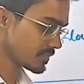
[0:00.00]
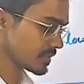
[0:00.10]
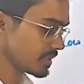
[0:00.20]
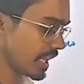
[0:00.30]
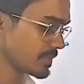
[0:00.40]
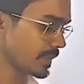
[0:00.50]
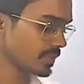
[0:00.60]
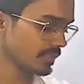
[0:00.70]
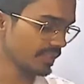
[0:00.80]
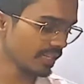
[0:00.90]
is because of
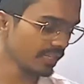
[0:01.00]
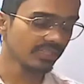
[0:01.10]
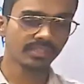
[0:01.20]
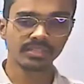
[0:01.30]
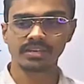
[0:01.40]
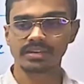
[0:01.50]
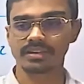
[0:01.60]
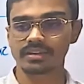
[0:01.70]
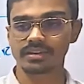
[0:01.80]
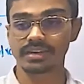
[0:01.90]
the
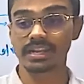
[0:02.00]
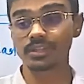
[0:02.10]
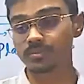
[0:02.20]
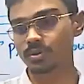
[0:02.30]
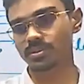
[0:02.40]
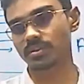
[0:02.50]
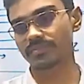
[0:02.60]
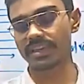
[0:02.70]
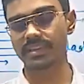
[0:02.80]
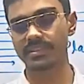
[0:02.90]
relative motion of
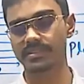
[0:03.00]
layers.